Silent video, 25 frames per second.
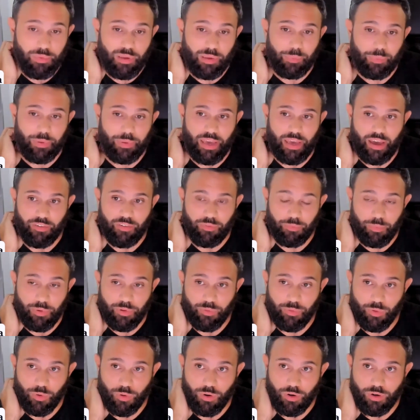eBPF,
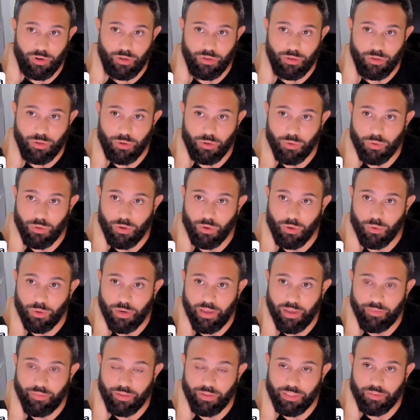before,
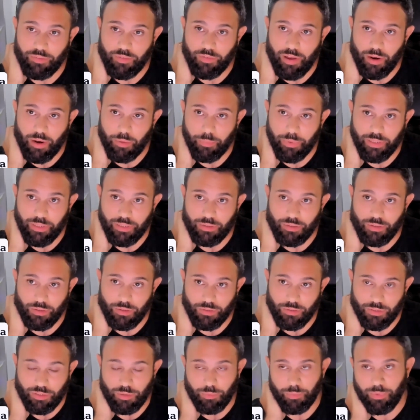low-level development,
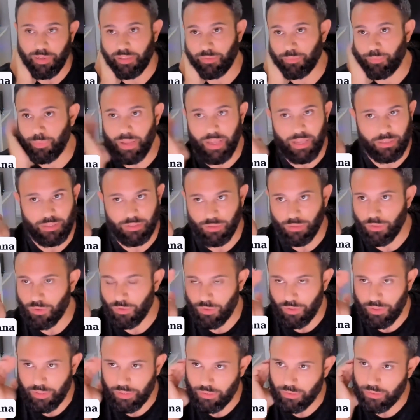C++,
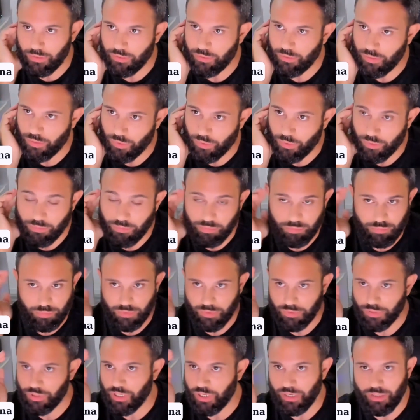Go, and,
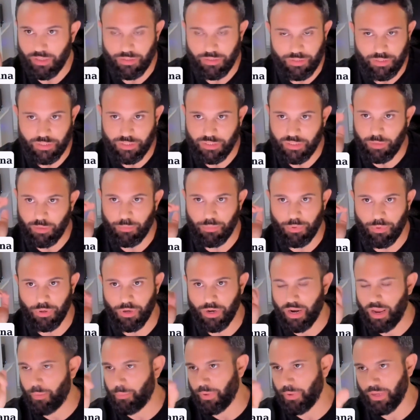general system
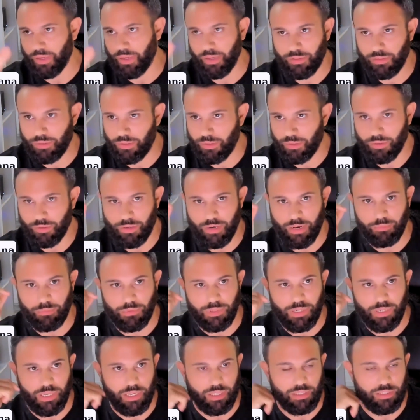programming and, cloud
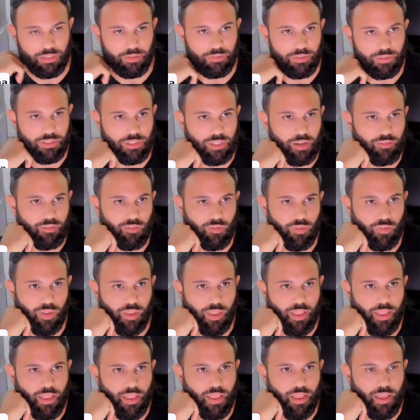native stuff.
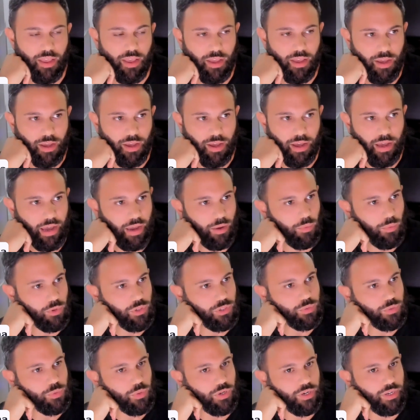I
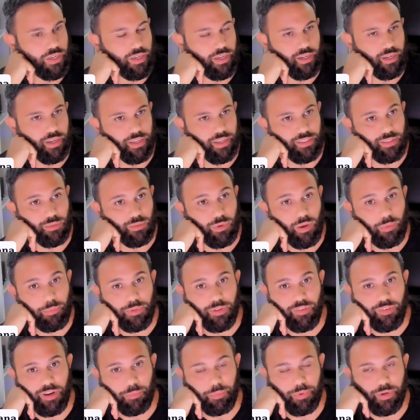was working as a web
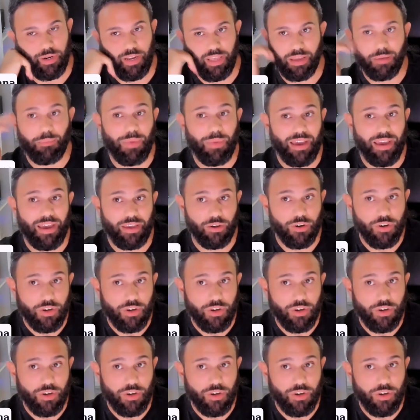developer. Like my